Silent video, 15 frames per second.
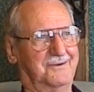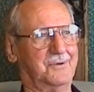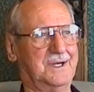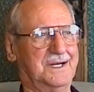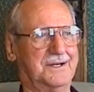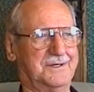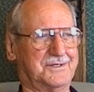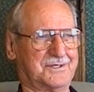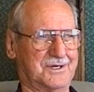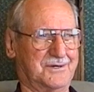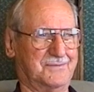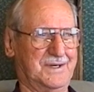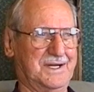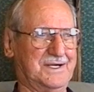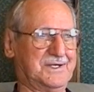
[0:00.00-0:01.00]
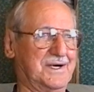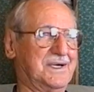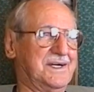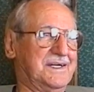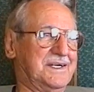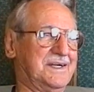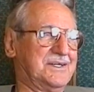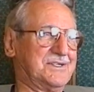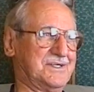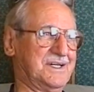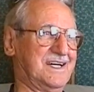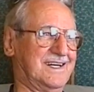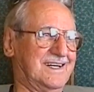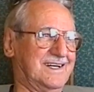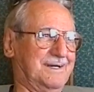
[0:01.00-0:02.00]
we didn't serve many turkey dinners in
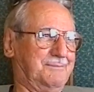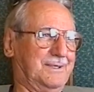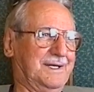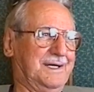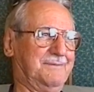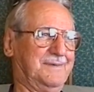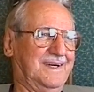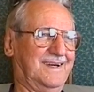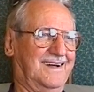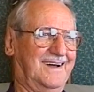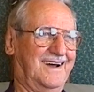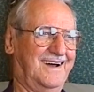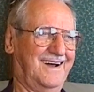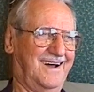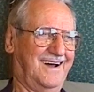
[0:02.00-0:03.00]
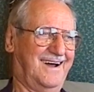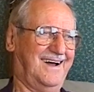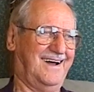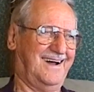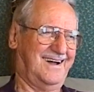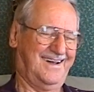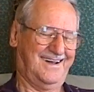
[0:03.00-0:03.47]
Italy, believe me. uh,